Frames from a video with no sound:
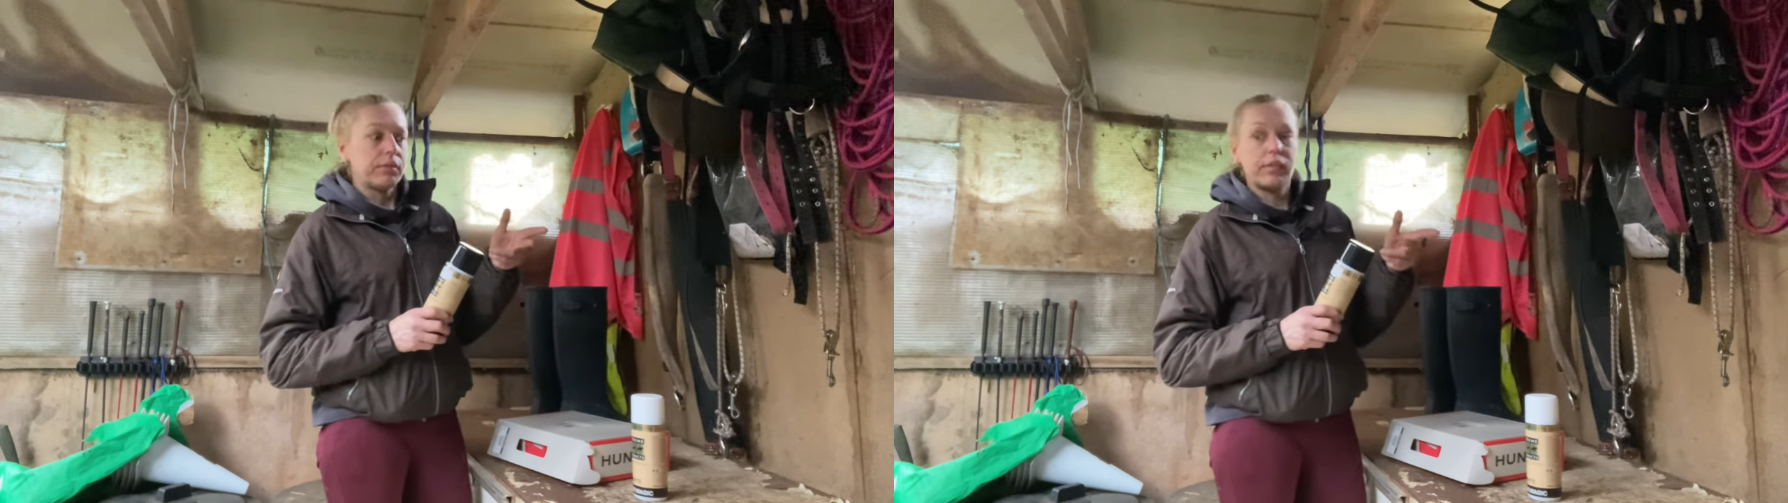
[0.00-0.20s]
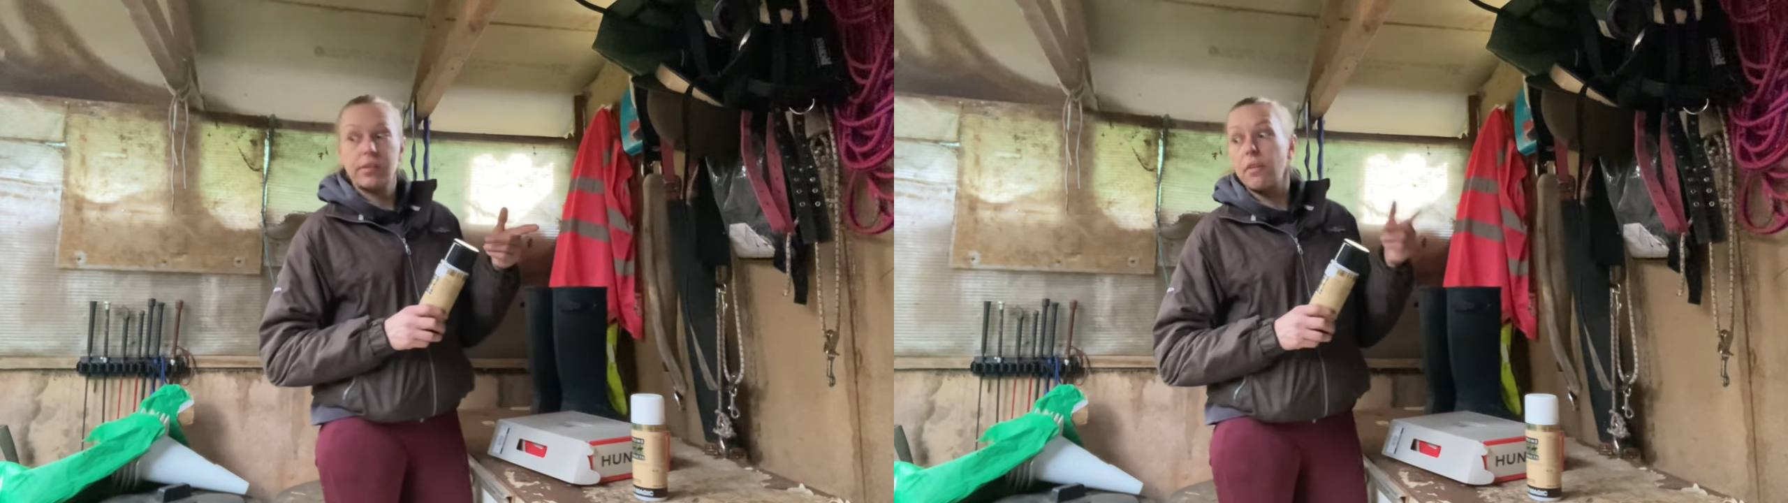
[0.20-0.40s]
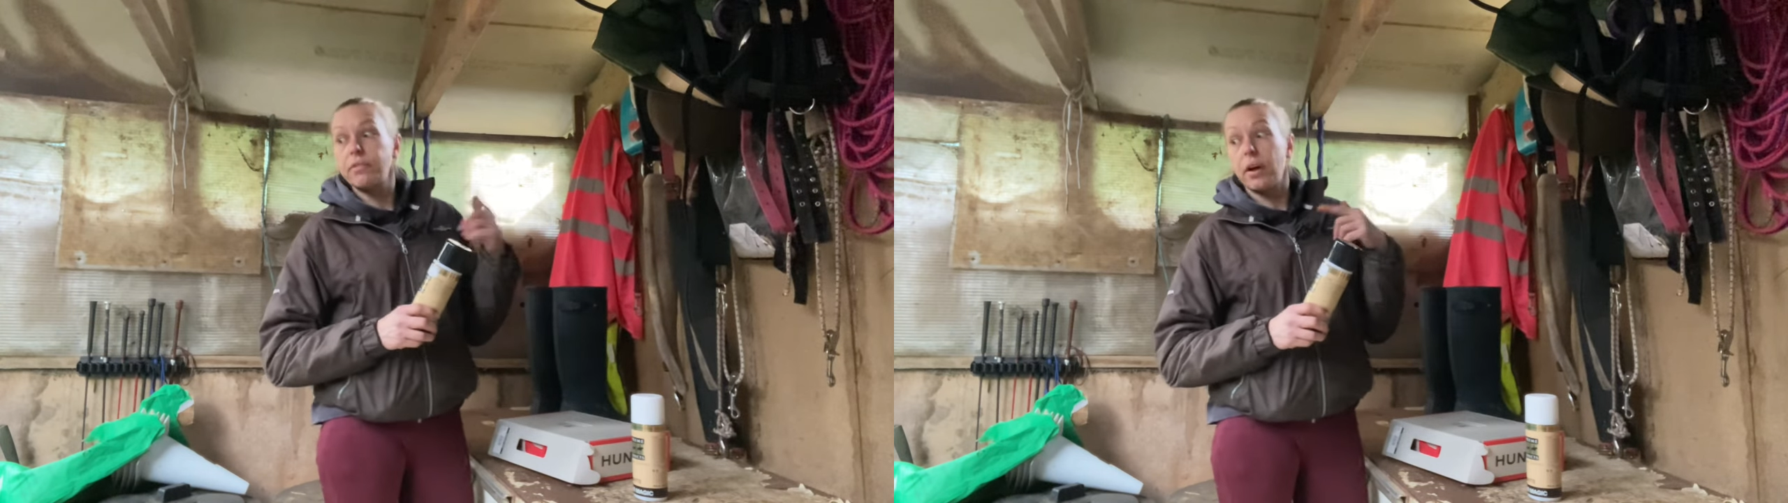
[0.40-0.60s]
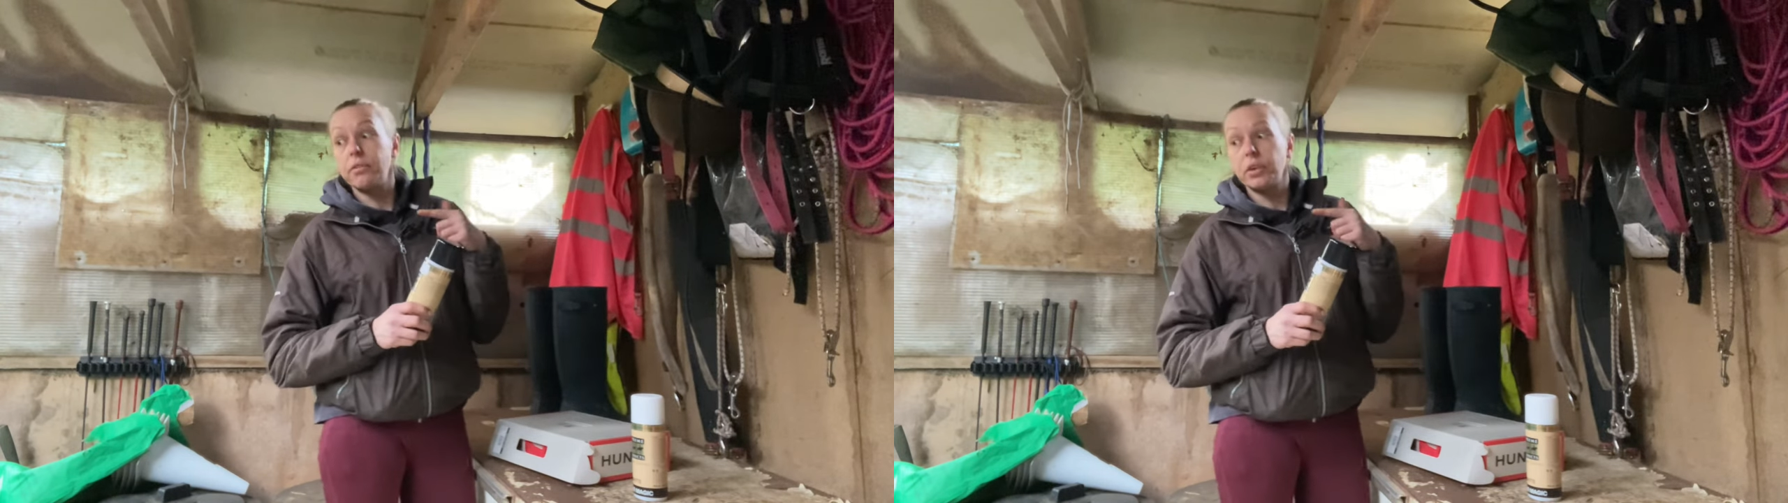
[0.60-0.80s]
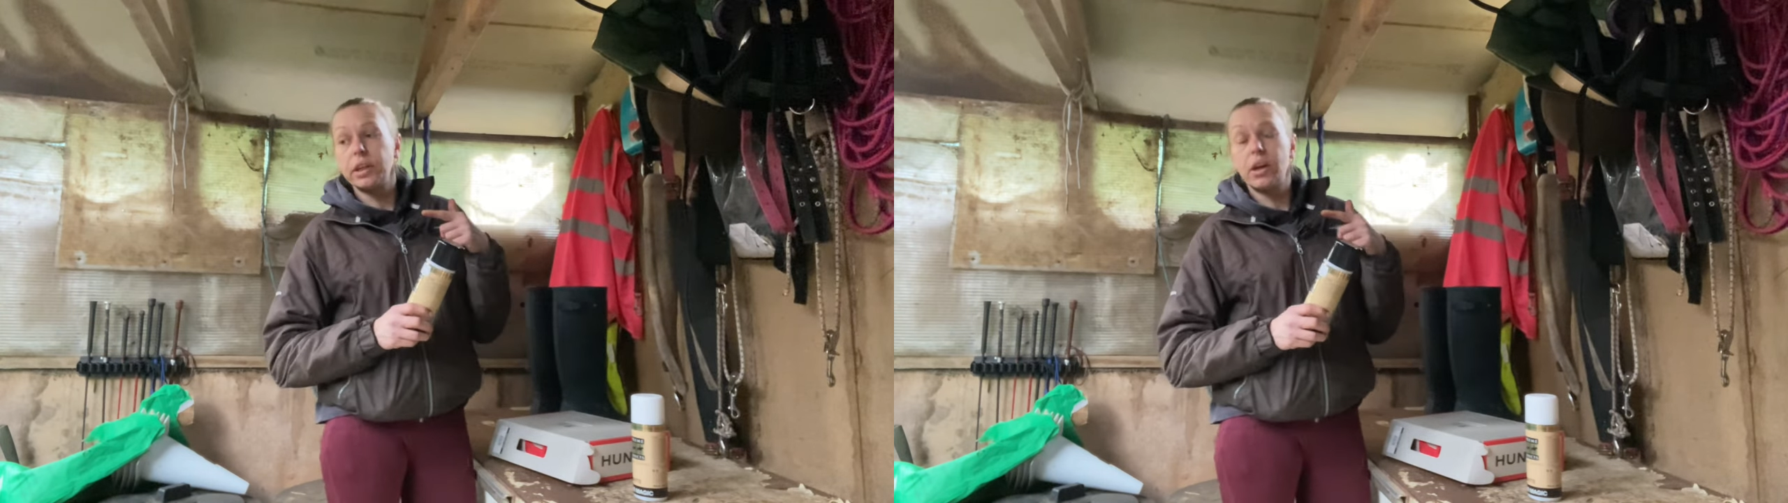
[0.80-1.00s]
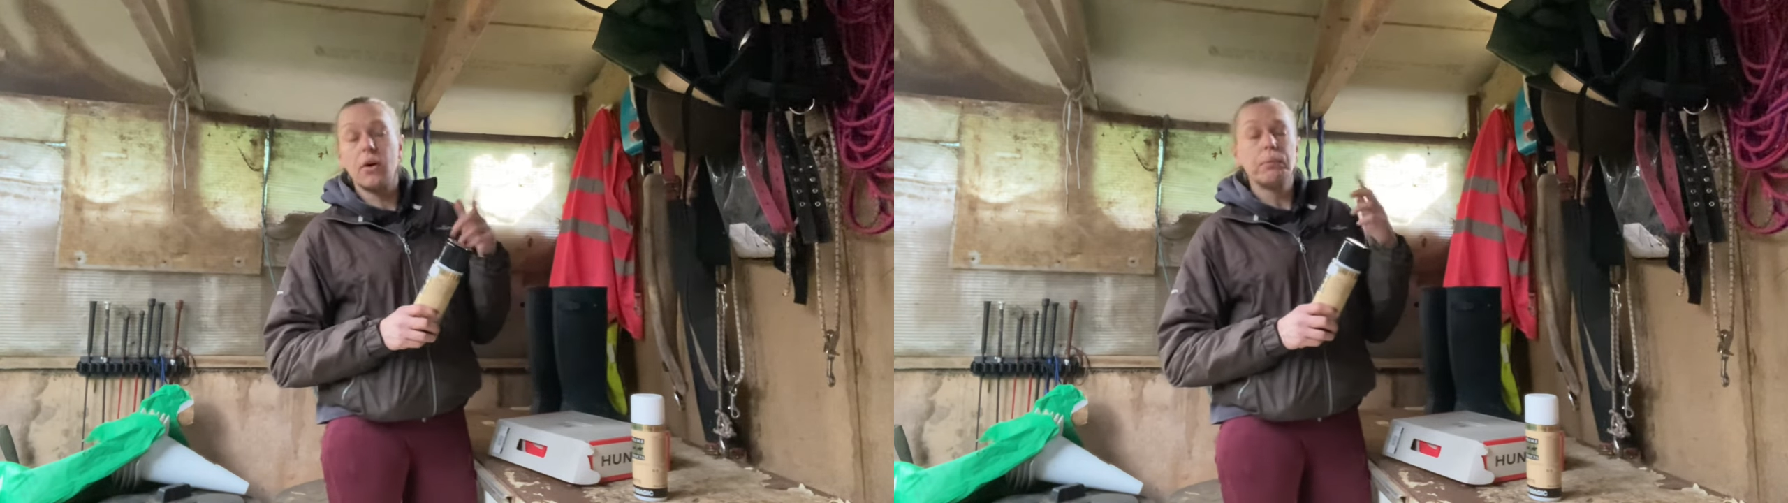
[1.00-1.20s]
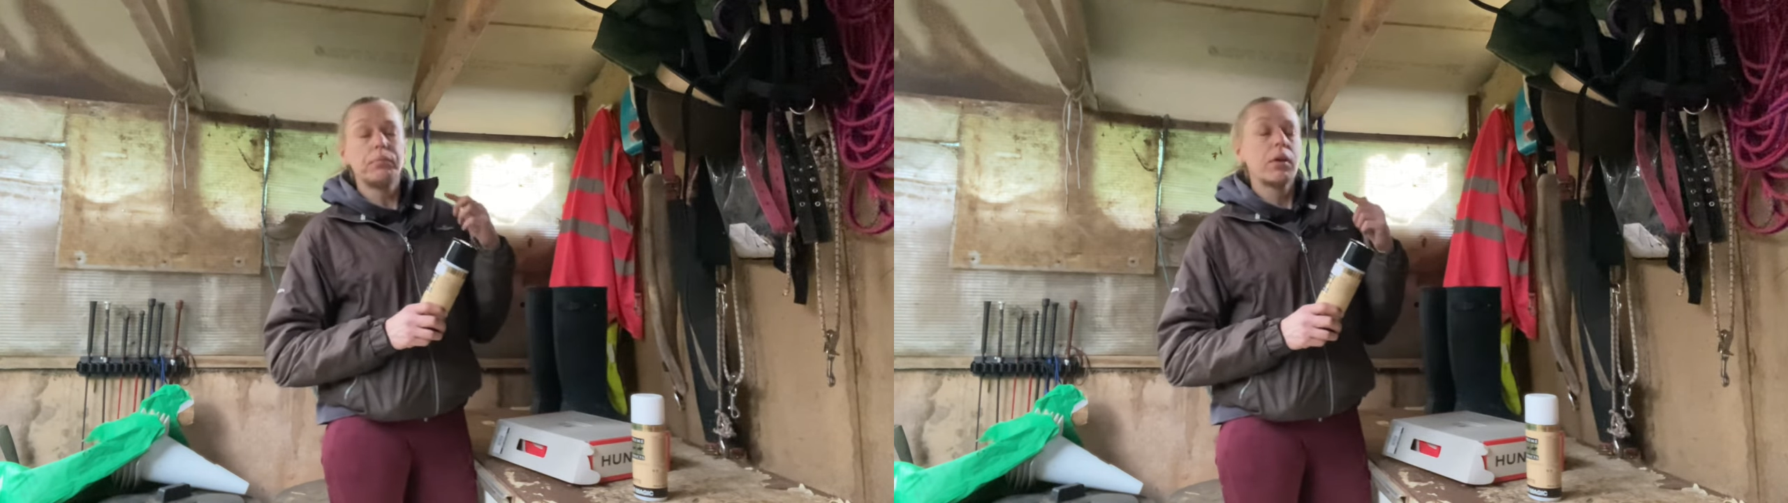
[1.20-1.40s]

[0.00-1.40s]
the stuff that I've already got